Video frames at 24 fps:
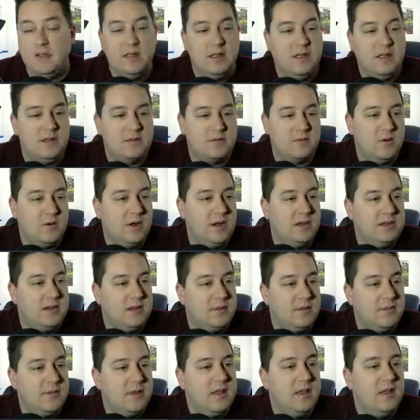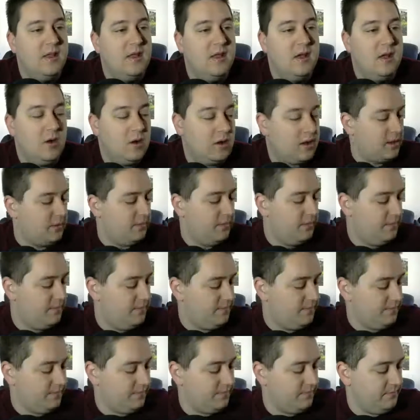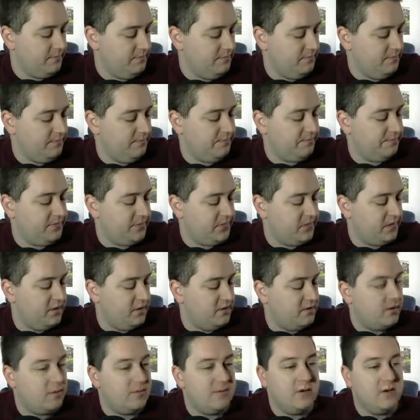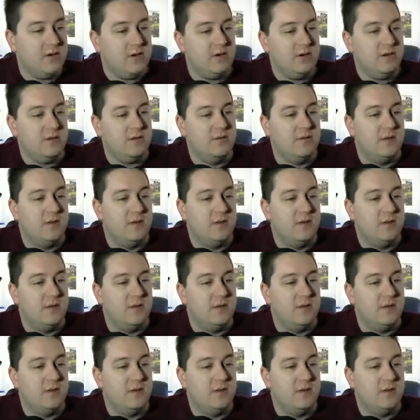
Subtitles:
It's cry time. Okay. So here's what we're going to do.